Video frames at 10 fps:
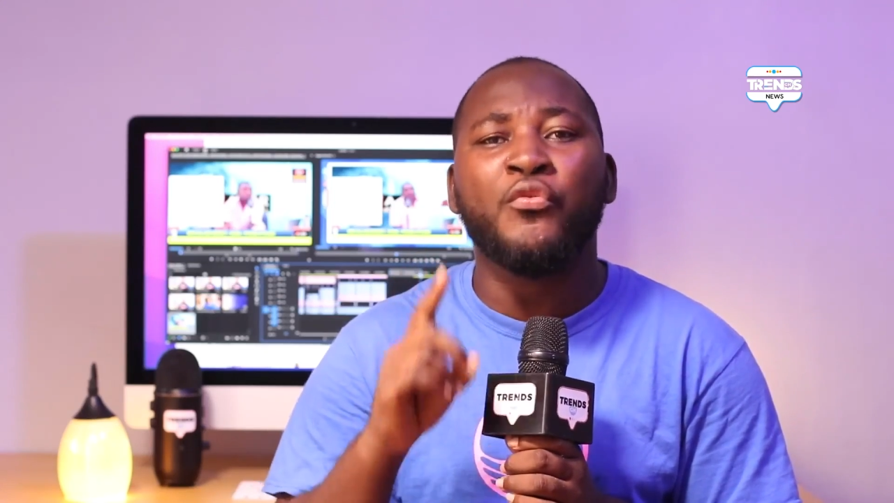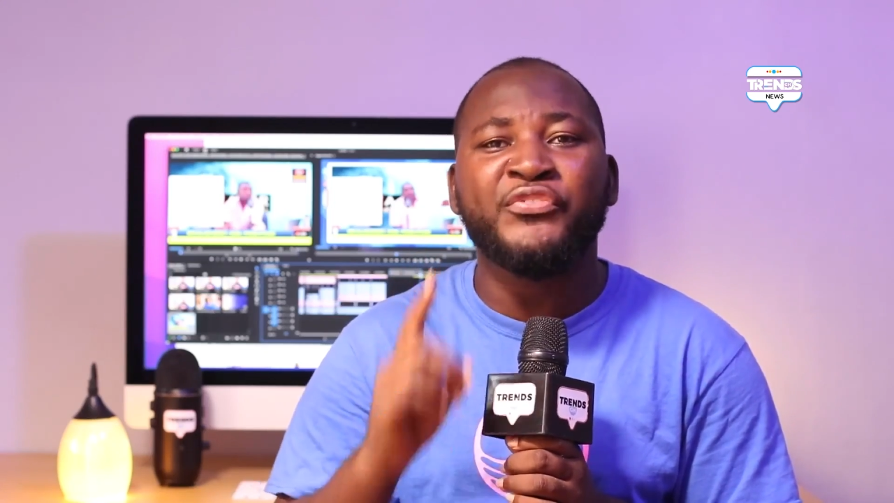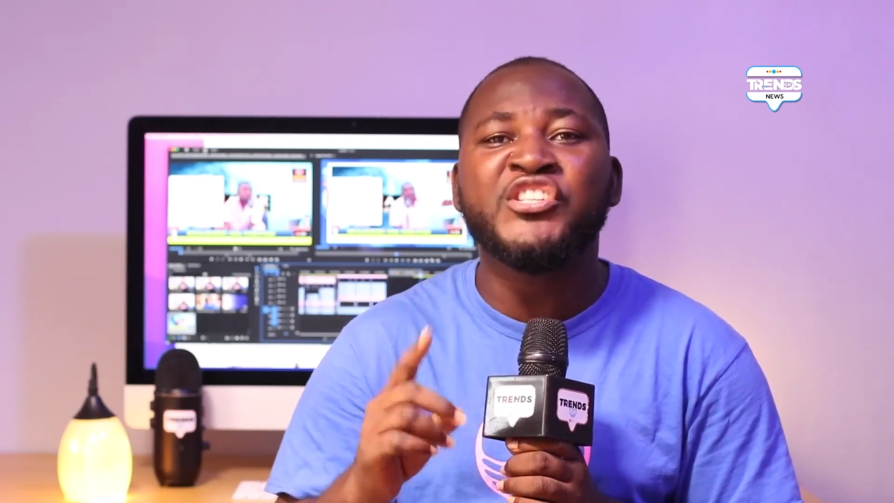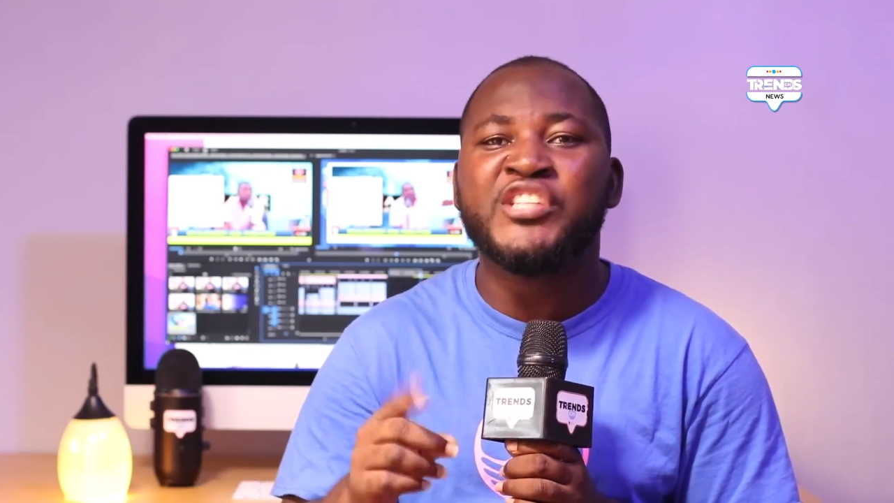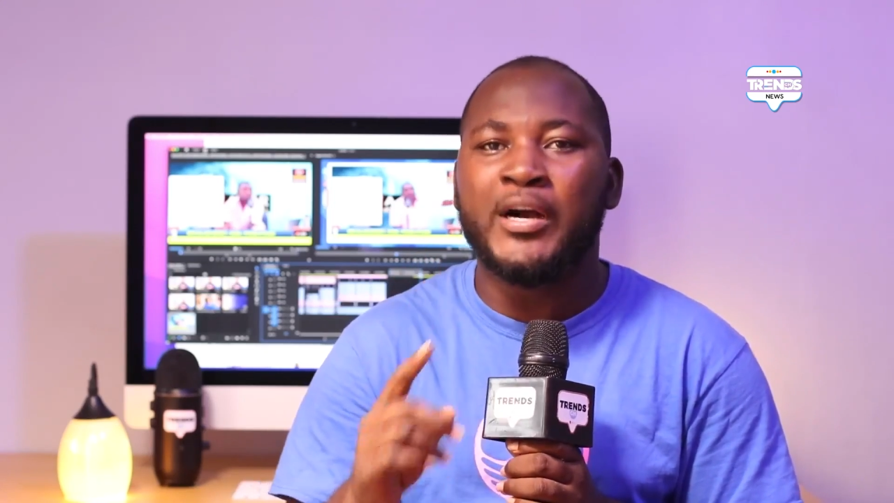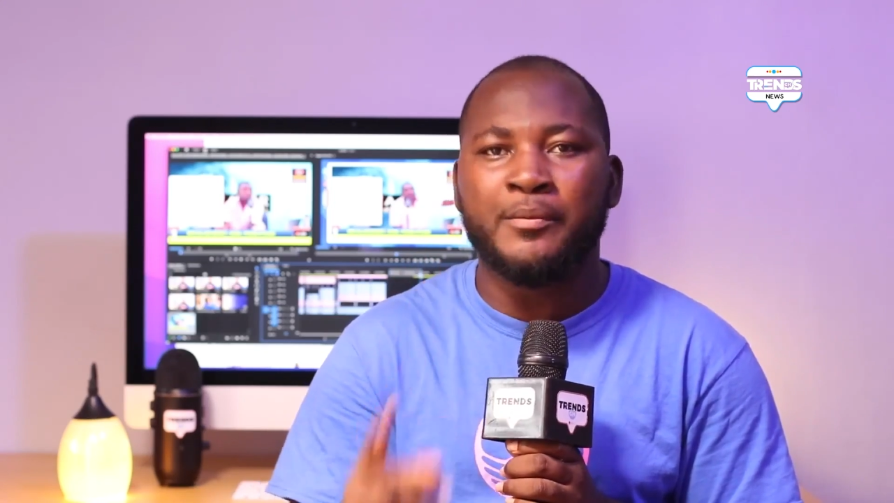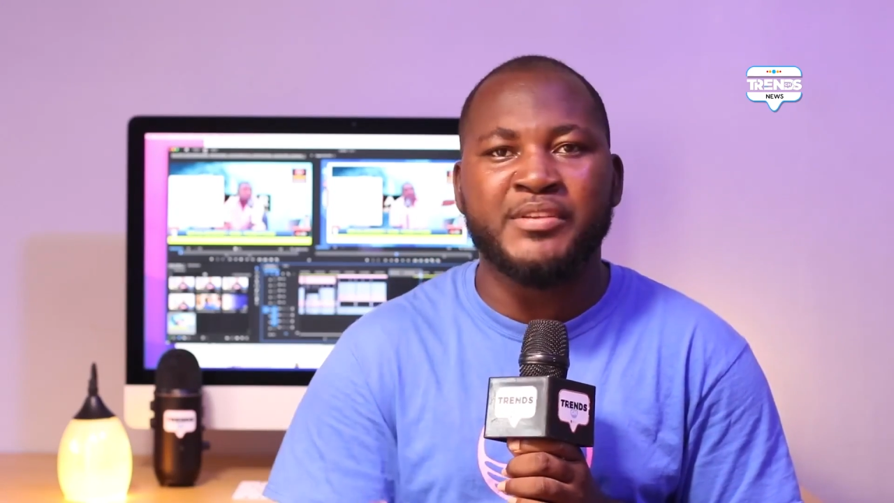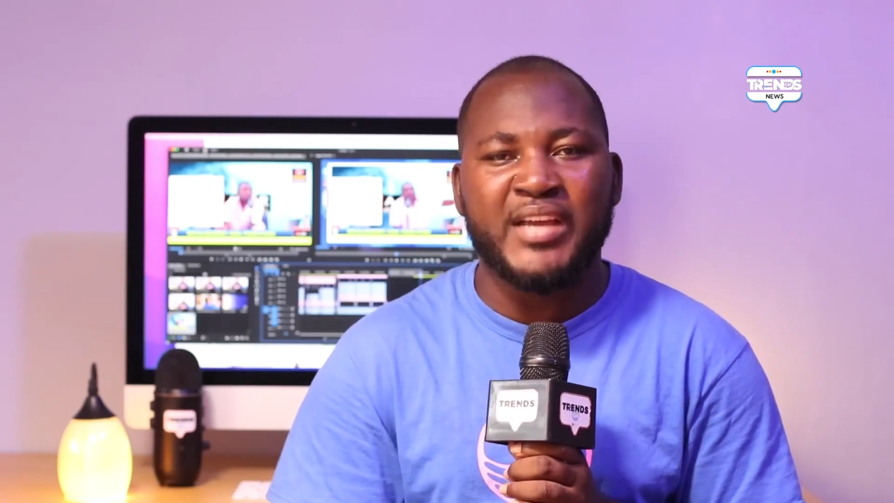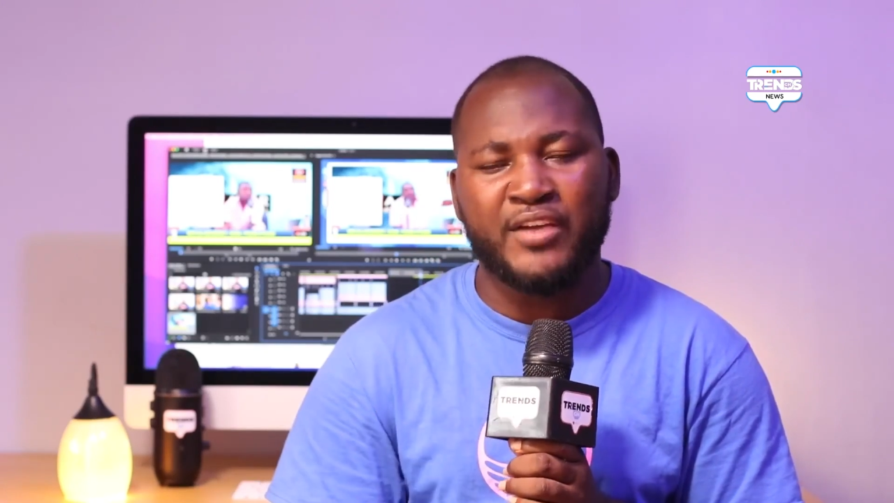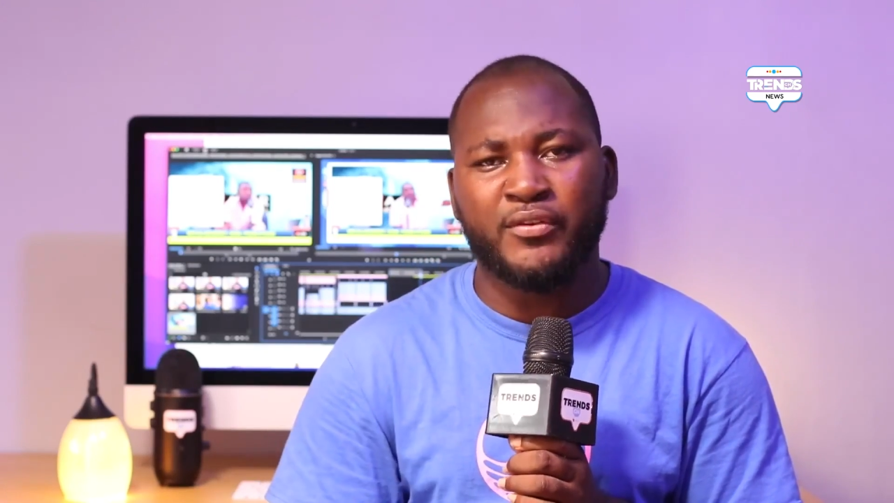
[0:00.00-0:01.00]
official
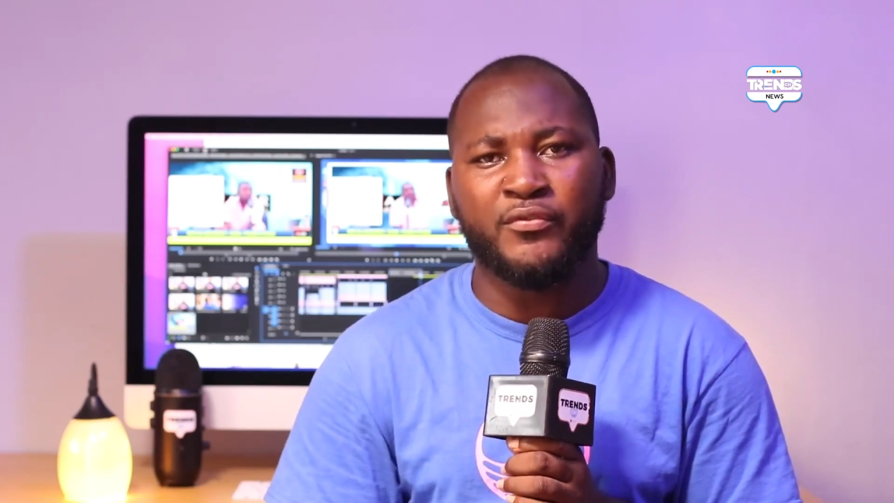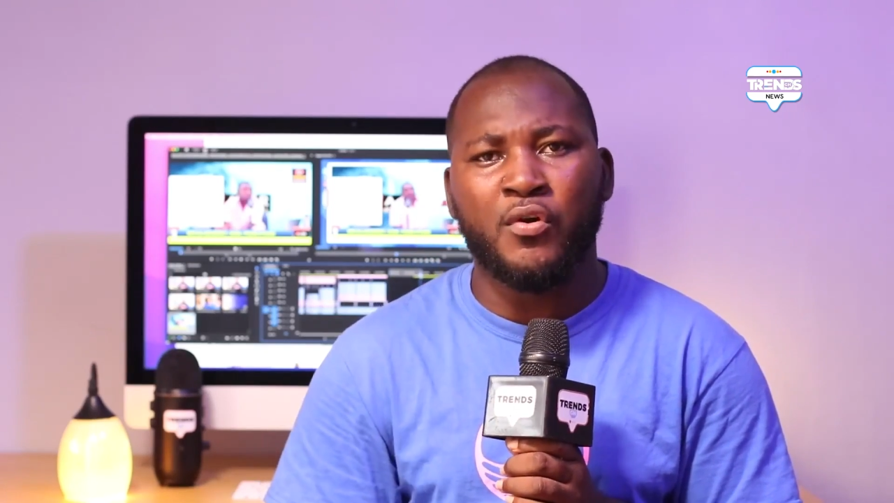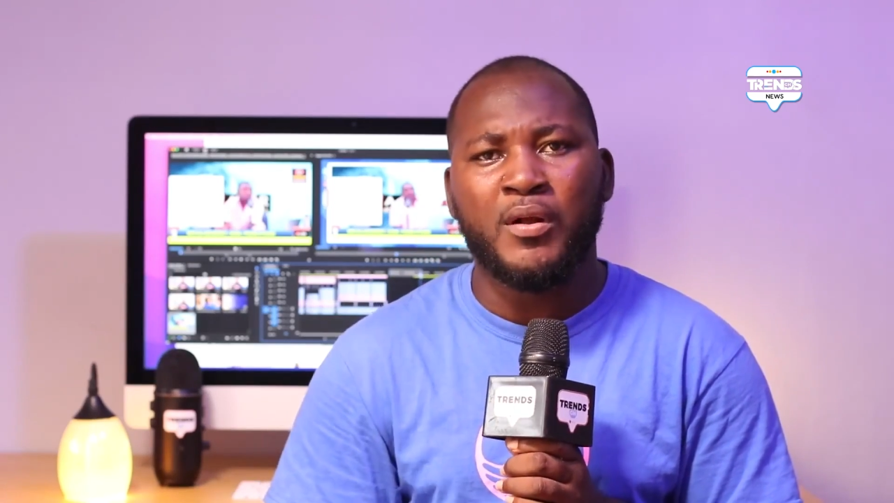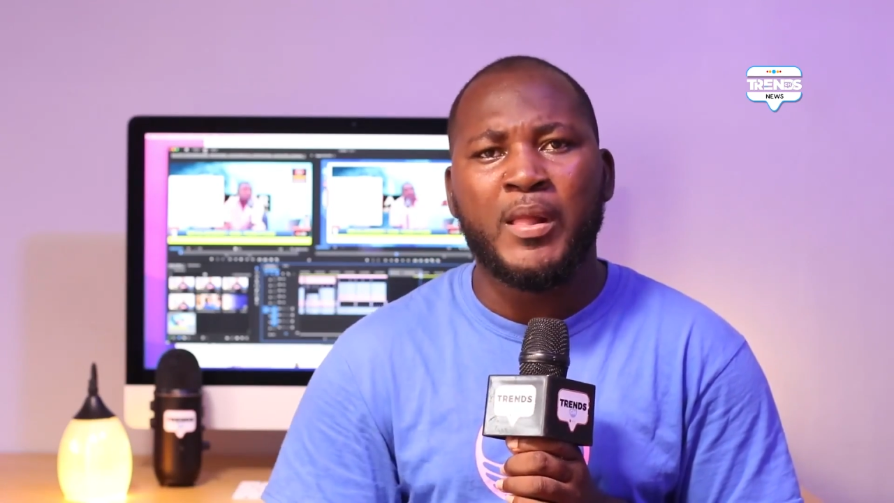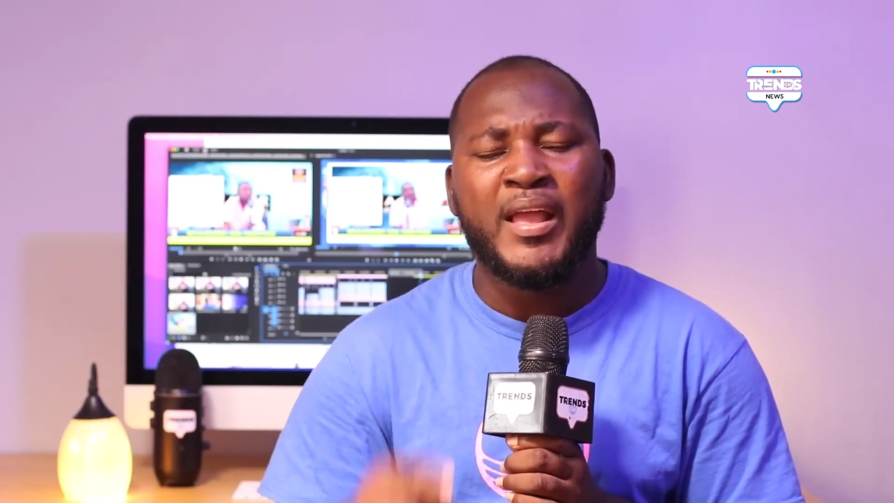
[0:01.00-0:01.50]
bi ahwefo